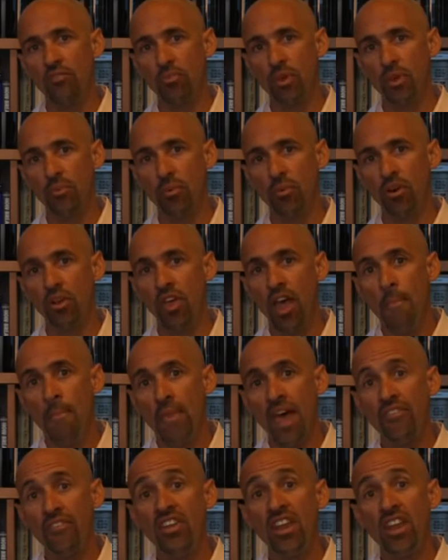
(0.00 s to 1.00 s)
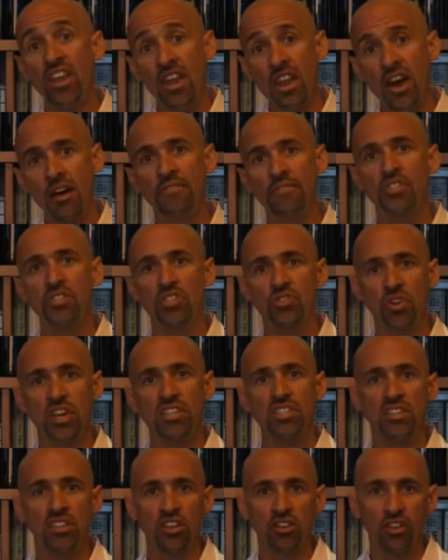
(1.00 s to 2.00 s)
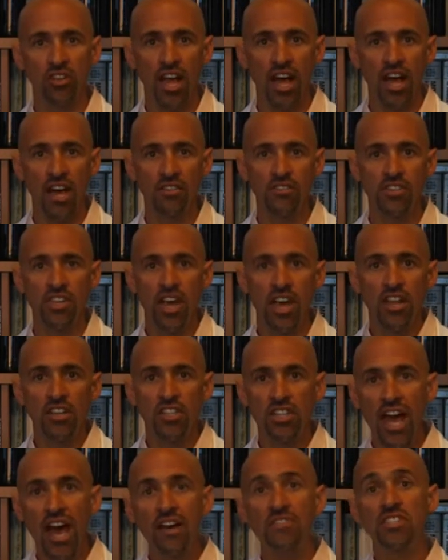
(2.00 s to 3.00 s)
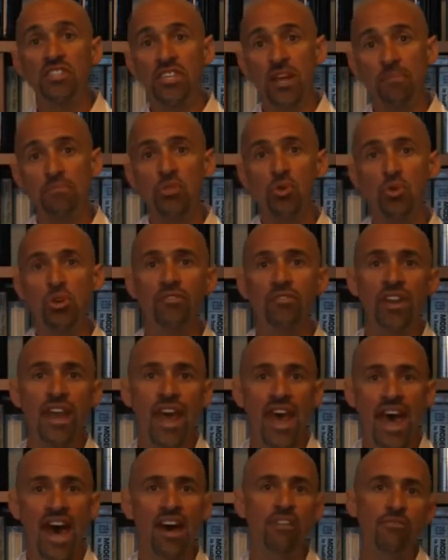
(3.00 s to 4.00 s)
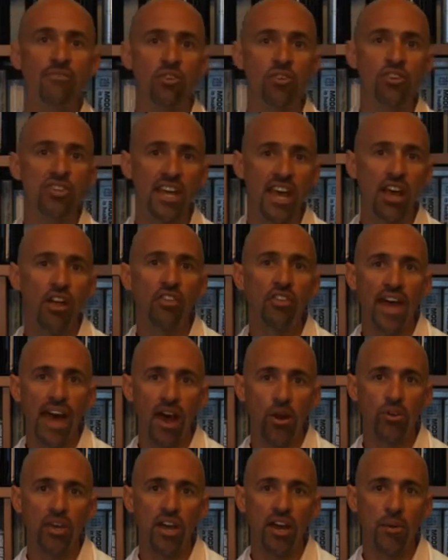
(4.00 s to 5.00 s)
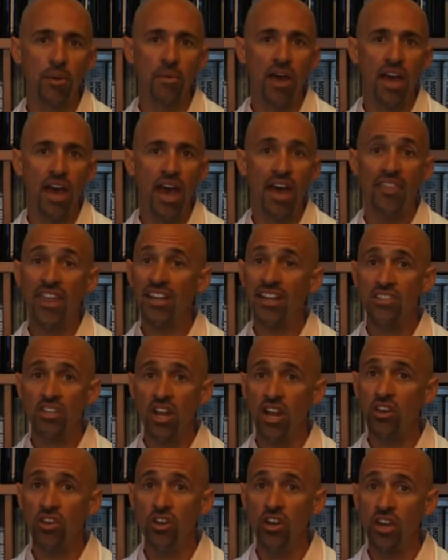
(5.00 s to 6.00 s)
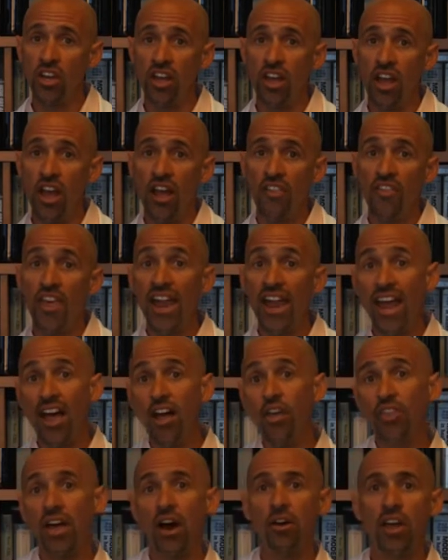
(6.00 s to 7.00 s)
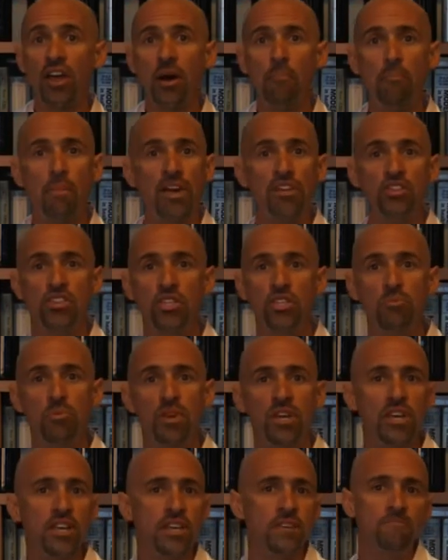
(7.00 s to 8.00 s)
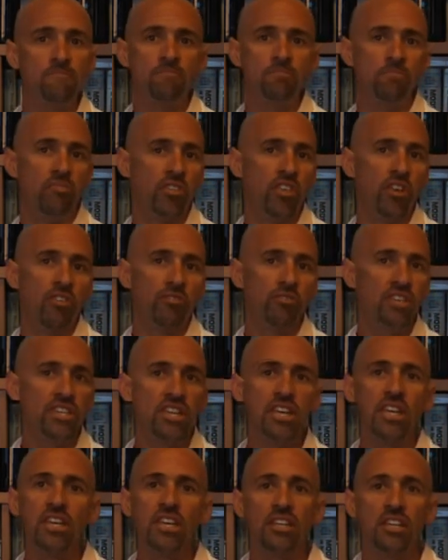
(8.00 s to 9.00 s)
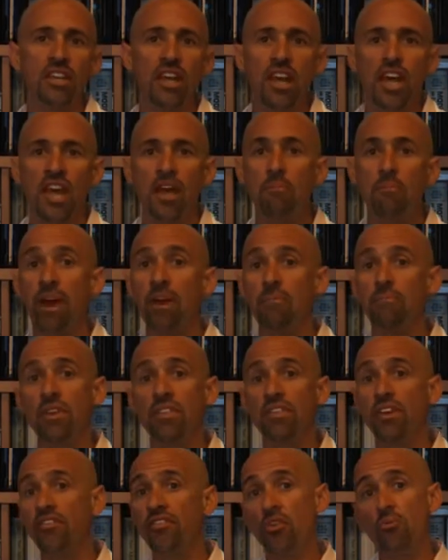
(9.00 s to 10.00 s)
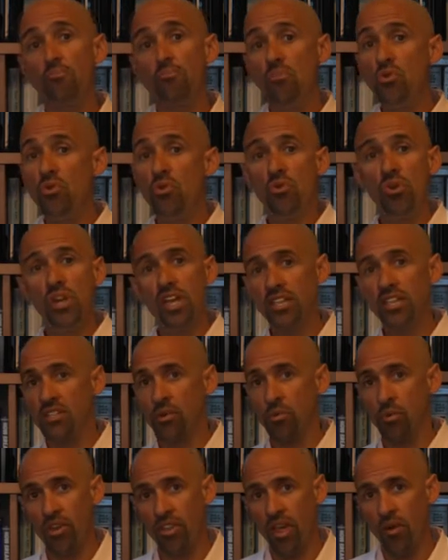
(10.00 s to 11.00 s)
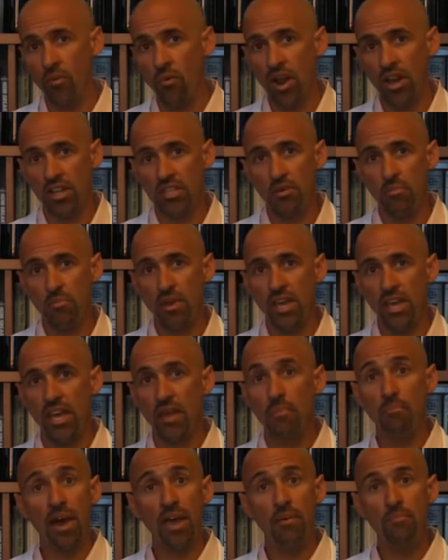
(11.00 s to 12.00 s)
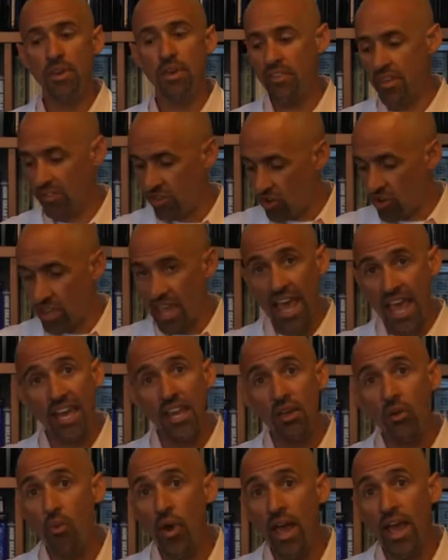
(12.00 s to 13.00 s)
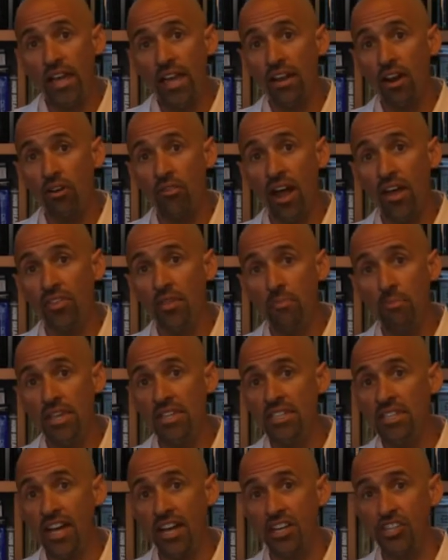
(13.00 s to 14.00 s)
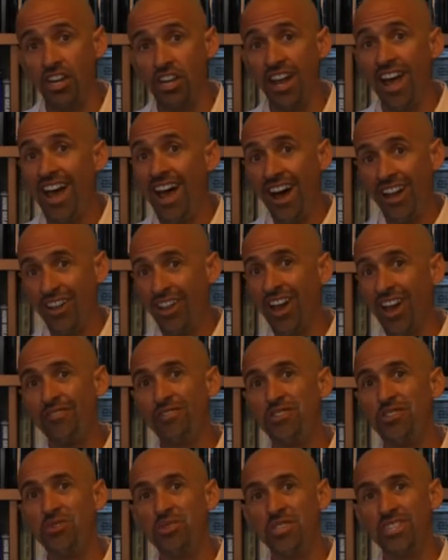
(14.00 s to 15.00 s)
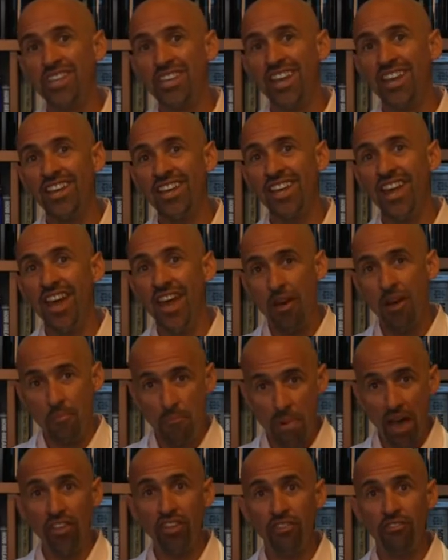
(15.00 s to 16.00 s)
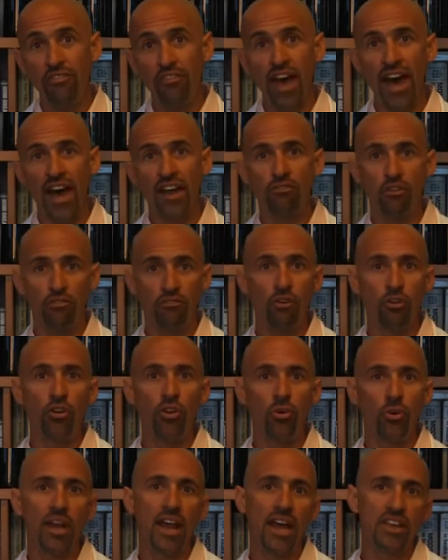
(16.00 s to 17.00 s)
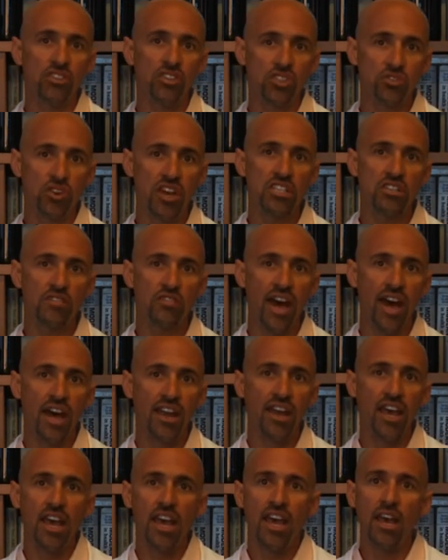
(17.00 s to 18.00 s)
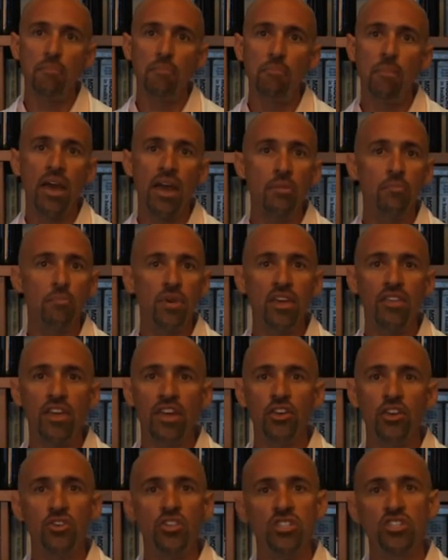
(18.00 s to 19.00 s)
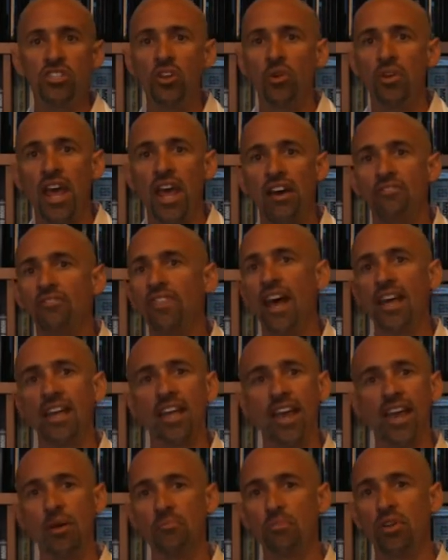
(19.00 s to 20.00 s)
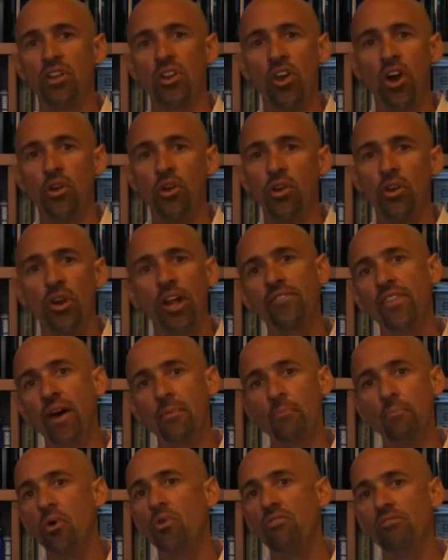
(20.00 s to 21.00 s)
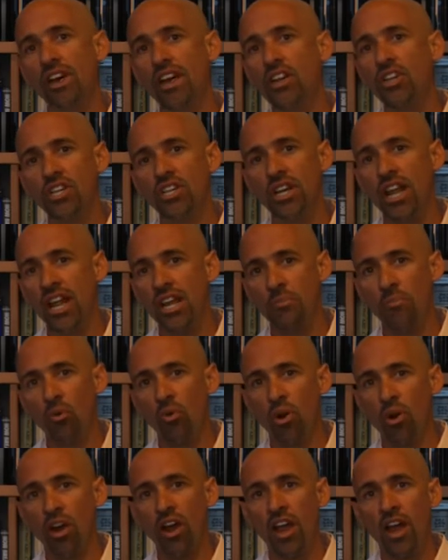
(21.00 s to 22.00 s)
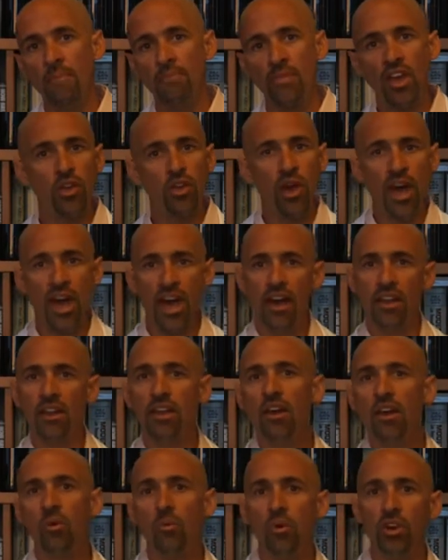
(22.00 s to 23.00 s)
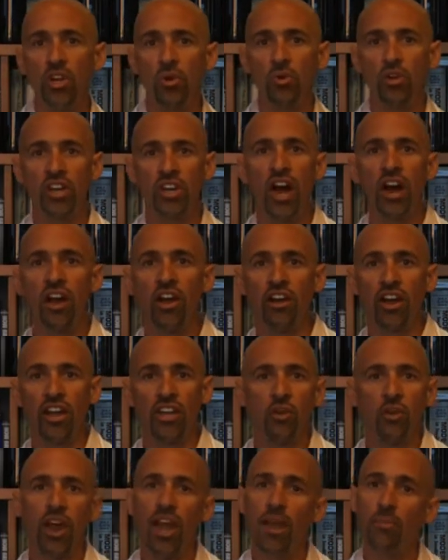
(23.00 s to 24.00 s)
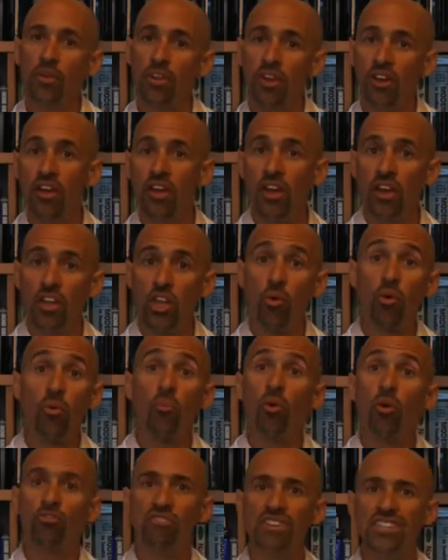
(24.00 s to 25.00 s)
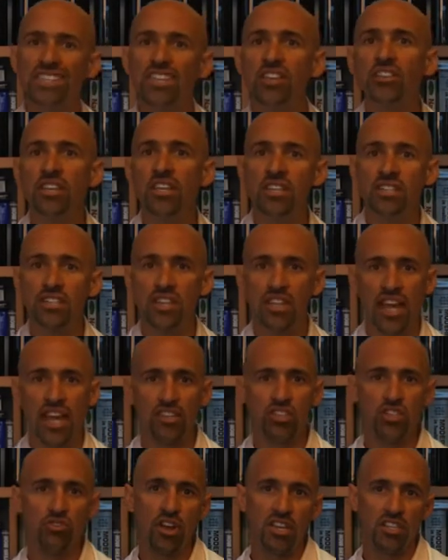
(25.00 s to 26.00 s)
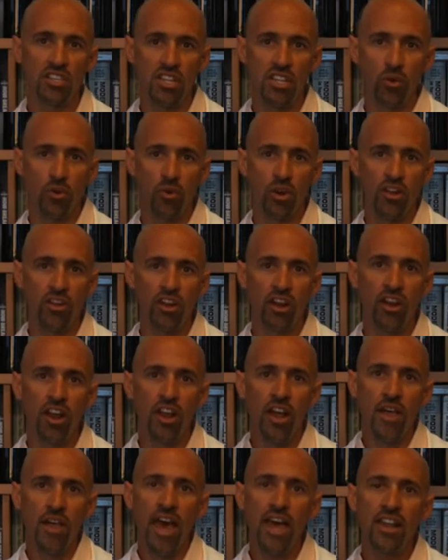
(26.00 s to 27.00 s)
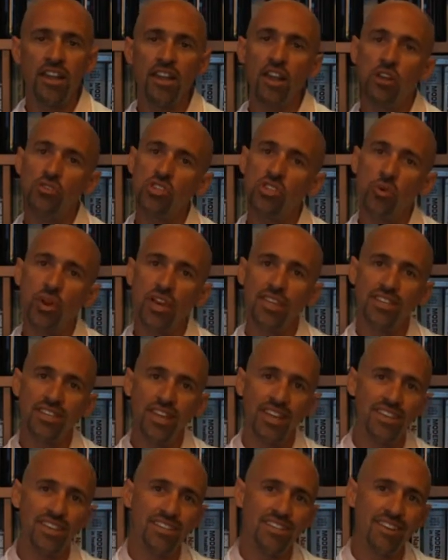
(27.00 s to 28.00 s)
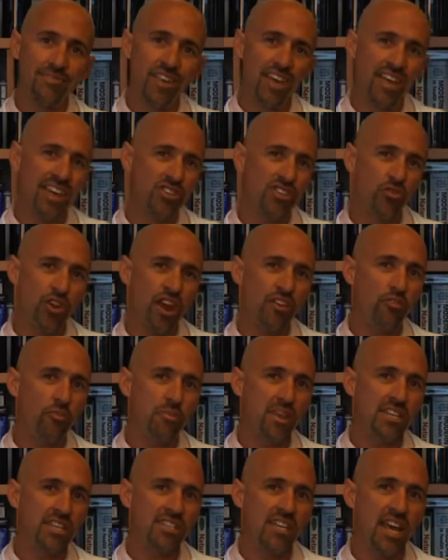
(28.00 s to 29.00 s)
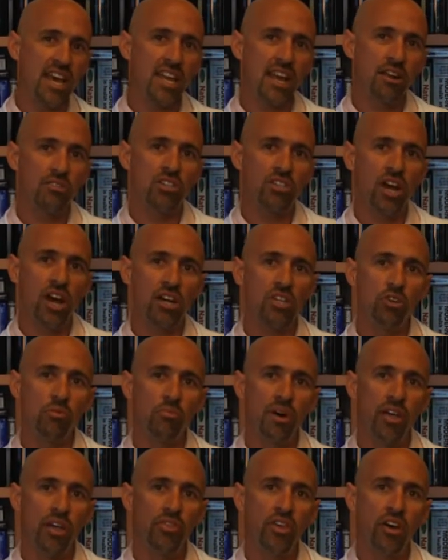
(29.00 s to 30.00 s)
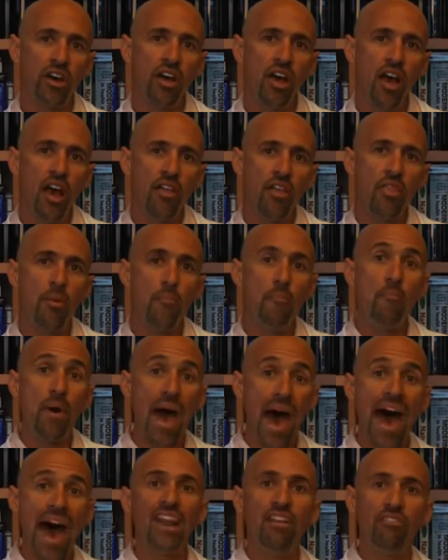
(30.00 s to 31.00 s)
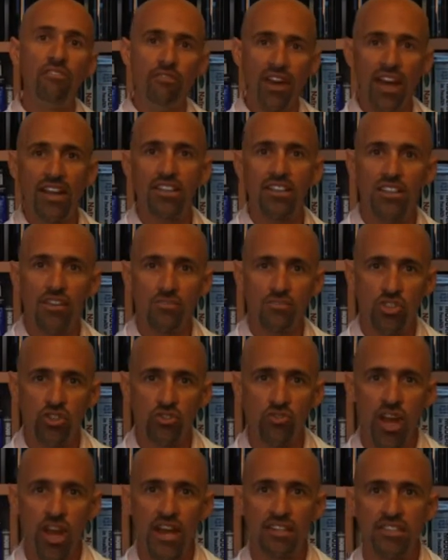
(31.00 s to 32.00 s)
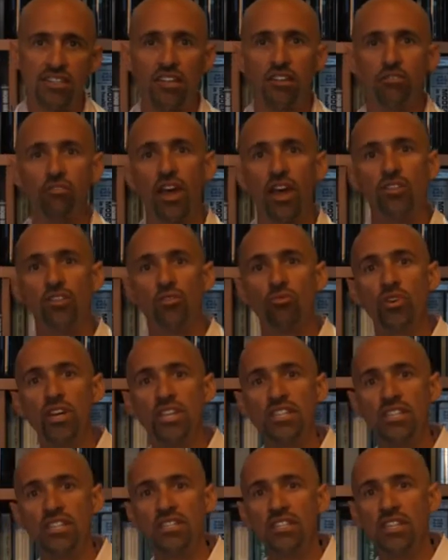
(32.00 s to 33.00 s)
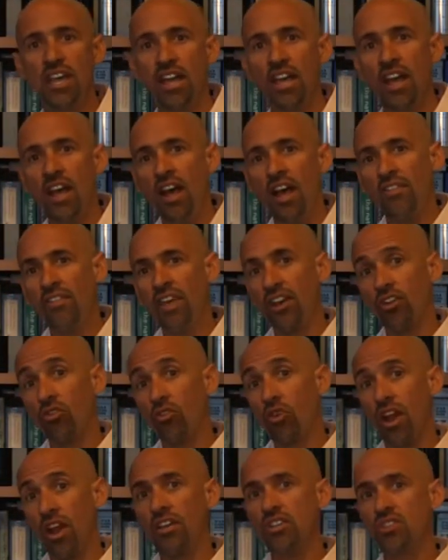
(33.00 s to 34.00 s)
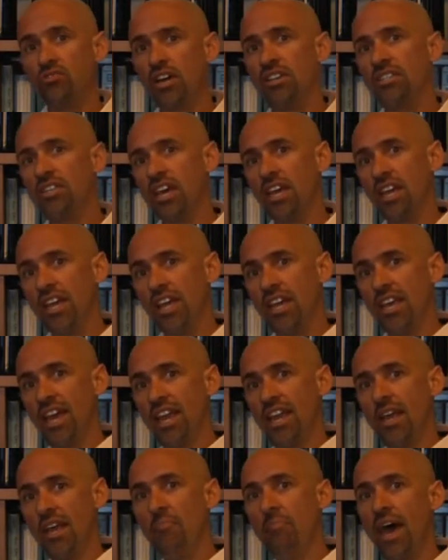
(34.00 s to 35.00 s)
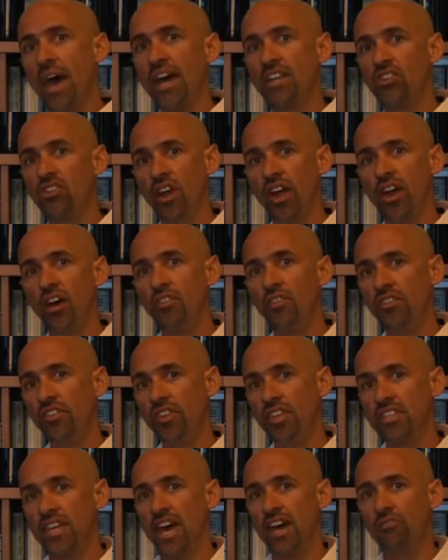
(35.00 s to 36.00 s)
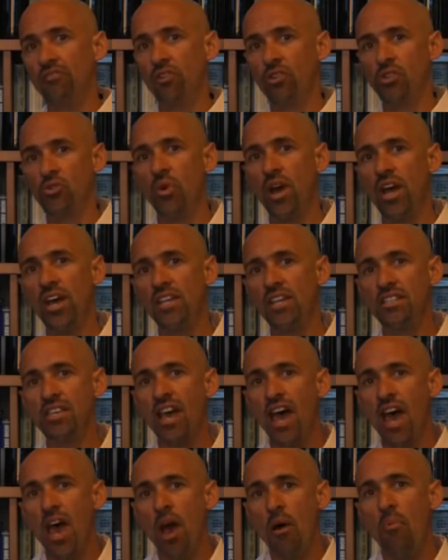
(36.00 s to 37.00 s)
of people have enough stress in their lives to have some sort of an adverse health outcome. And that's not good. That health outcome might just be they're fatigued. It might be that their mood isn't where they want it to be. It might be that they're gaining weight around the midsection. A lot of us who study belly fat refer to it as stress fat. It might be that you just don't have that get up and go. You don't have that motivation anymore that you had when you were younger and you were more resilient to that stress that you were under. And you know, so it's great for me to stand here and talk to you about the bad effects of stress and the reasons that chronic stress can impact your health in these adverse ways.